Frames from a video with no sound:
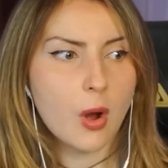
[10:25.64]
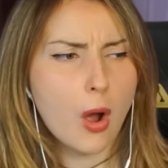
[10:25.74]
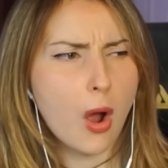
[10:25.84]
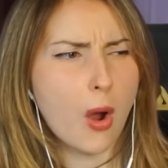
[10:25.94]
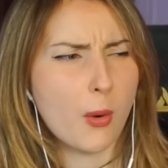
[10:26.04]

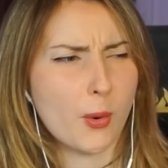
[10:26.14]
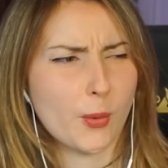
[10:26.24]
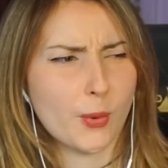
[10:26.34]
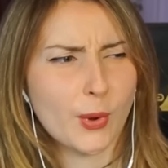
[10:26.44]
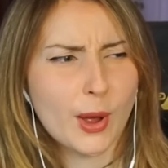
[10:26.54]

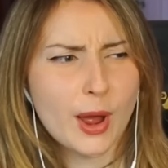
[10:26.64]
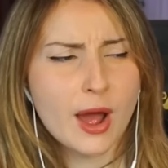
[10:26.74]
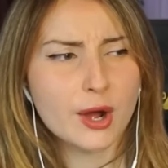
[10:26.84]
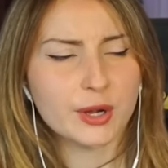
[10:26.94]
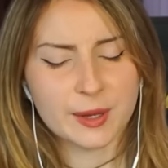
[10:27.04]
Oh.
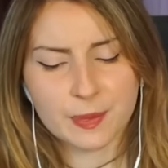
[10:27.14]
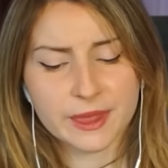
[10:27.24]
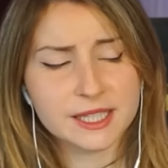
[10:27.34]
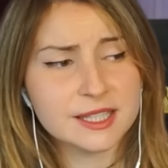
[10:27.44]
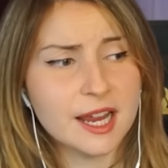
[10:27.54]
Okay,
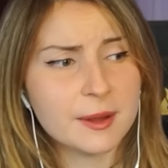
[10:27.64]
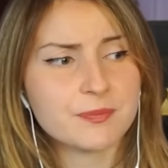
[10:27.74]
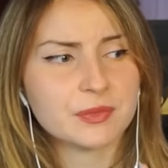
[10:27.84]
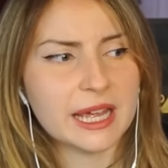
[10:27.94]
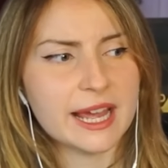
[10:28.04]
this time
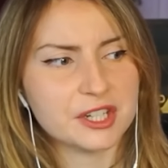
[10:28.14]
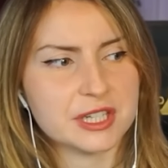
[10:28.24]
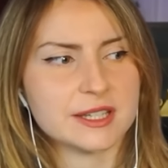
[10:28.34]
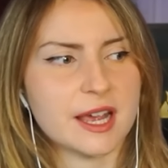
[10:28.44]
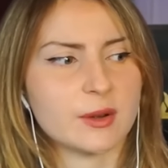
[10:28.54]
I actually
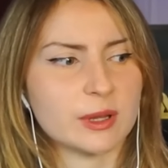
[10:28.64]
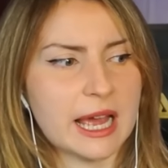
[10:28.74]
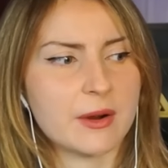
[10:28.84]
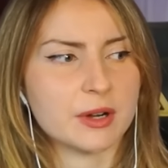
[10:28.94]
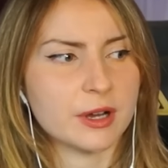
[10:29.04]
side with
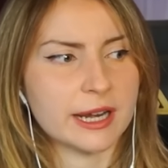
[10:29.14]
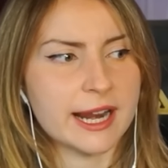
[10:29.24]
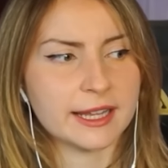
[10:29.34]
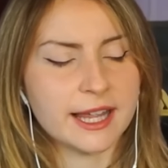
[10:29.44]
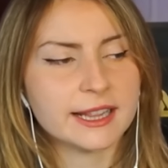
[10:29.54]
Howard on it, and
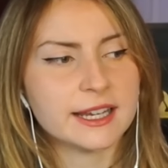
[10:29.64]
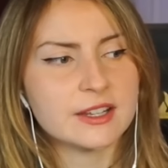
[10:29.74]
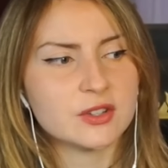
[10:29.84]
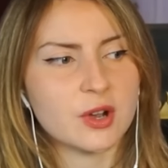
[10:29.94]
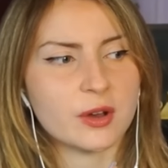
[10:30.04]
I like that he
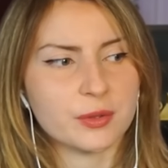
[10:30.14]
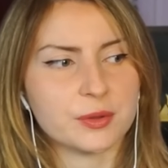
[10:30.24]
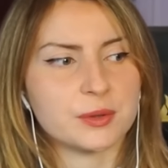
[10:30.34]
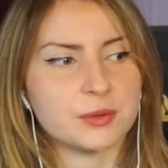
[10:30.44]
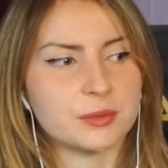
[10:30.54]
saw
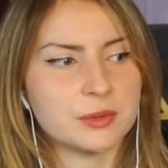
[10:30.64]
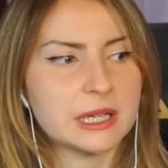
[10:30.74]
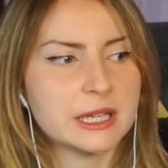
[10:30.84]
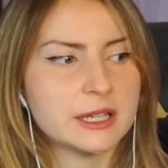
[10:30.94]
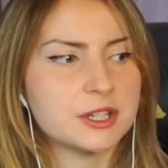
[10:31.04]
through
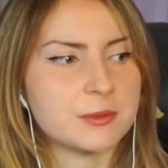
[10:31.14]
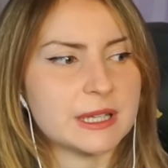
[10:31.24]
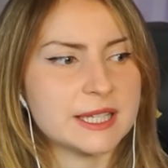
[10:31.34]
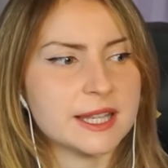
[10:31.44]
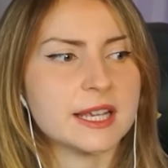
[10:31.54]

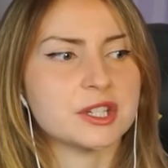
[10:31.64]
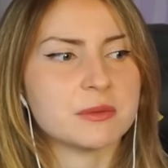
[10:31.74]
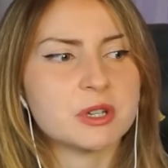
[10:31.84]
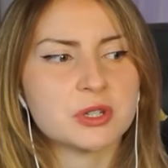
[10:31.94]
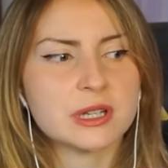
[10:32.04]
Jimmy's thing.
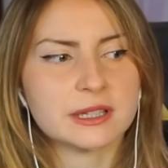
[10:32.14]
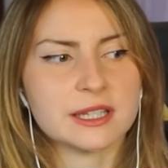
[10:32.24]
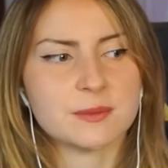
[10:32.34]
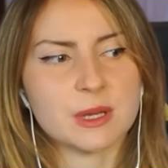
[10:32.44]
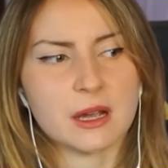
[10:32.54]
Jimmy should at
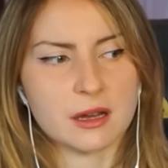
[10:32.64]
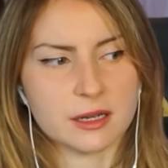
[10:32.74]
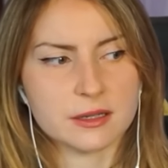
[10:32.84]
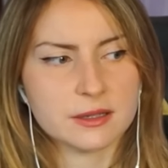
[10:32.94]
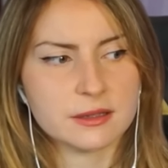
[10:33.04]
least be
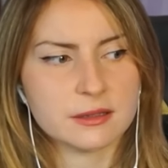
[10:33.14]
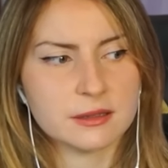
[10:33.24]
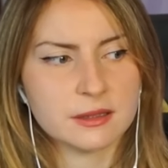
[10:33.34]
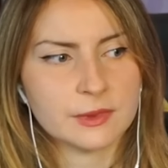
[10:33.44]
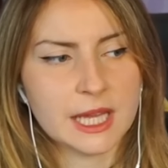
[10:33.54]
honest.
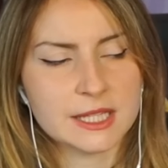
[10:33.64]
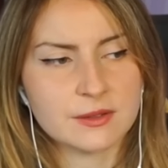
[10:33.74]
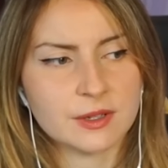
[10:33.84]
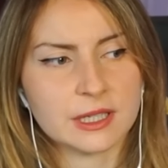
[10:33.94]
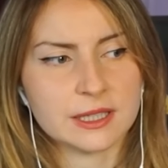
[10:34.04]
That's the
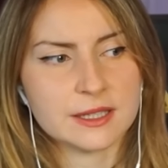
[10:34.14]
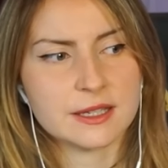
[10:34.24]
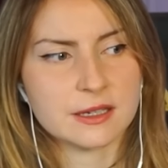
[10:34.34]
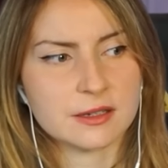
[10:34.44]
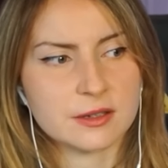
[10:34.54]
very least
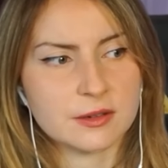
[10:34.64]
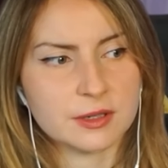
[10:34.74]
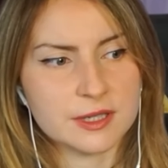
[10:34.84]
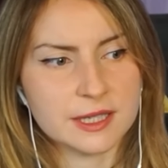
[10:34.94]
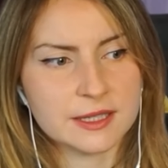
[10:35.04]
he could do,
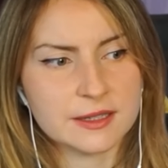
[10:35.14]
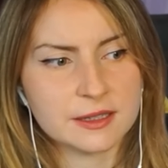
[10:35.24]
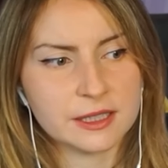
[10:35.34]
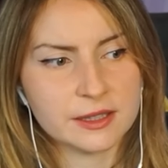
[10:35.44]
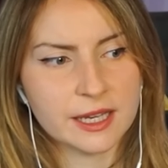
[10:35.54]
because it's
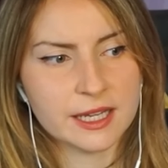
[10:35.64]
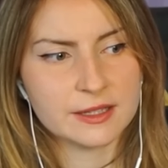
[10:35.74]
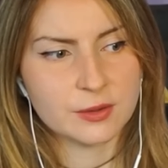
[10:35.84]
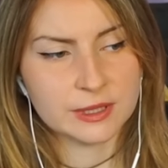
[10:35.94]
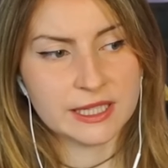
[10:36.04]
clear that he's
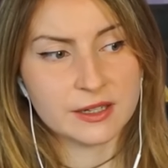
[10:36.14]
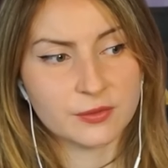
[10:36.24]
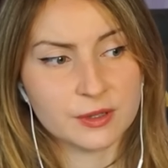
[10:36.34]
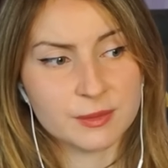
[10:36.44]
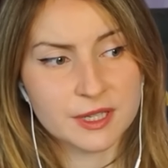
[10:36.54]
only in it
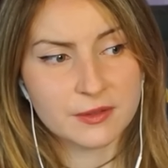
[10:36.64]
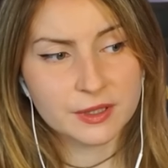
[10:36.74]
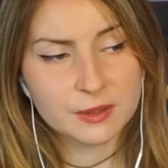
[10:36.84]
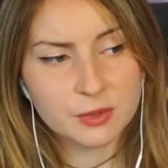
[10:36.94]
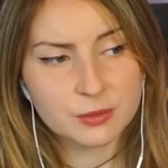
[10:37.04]
for himself at
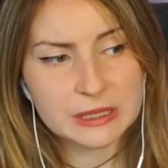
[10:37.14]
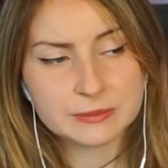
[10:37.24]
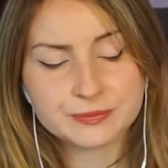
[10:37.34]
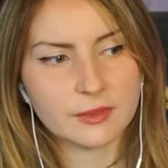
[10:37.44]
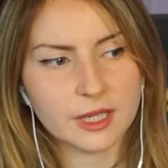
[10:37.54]
the moment,
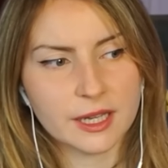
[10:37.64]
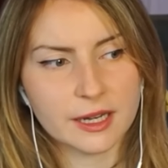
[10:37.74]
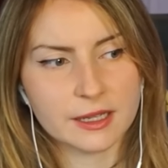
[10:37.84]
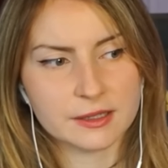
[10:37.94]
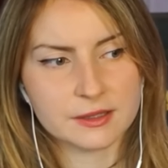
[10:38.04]

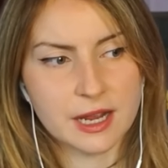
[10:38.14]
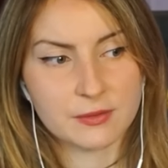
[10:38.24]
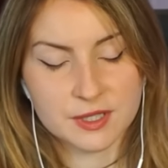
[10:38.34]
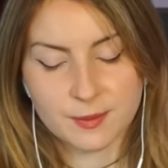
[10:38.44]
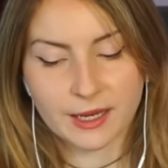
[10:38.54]
and I
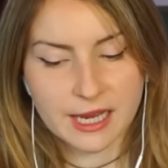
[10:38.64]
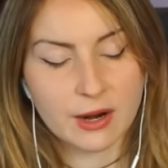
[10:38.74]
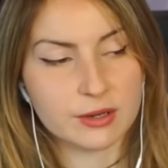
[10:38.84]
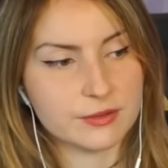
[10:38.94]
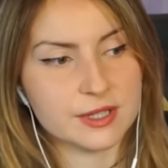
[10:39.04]
respect
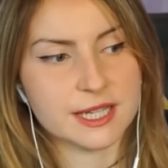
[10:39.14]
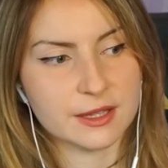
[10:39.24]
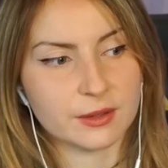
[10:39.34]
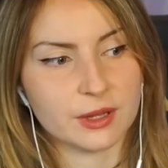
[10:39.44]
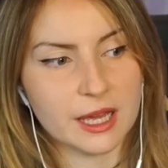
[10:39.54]
Howard for seeing
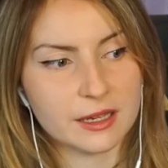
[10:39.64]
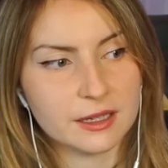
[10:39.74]
through that.